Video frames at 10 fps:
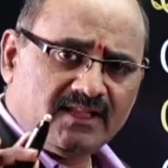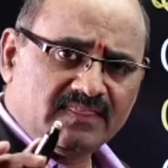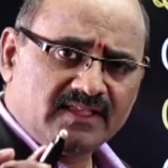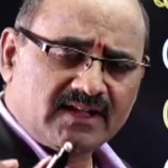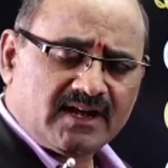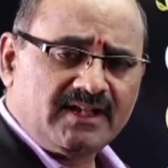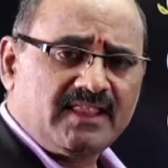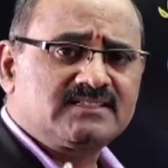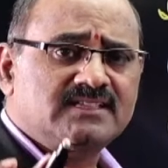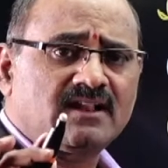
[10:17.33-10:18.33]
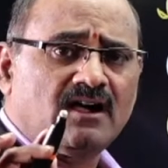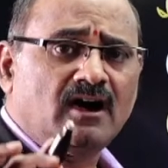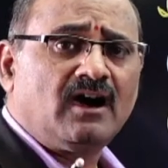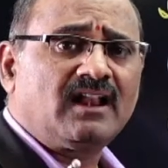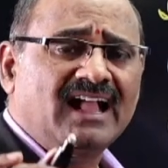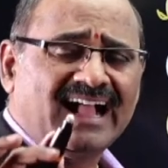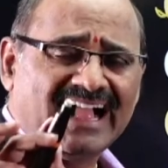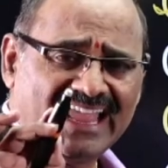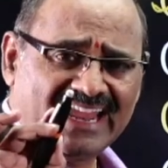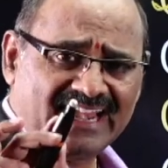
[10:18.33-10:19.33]
in the condenser are
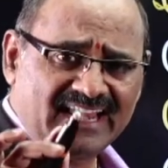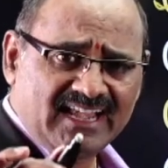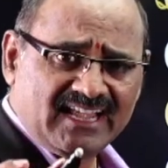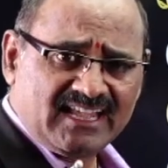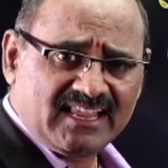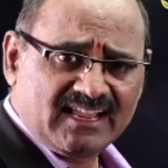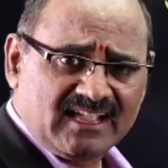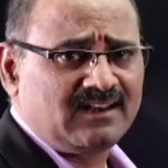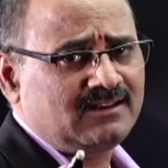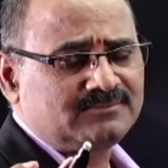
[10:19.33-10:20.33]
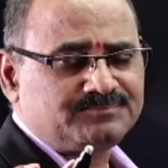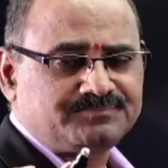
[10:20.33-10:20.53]
identical.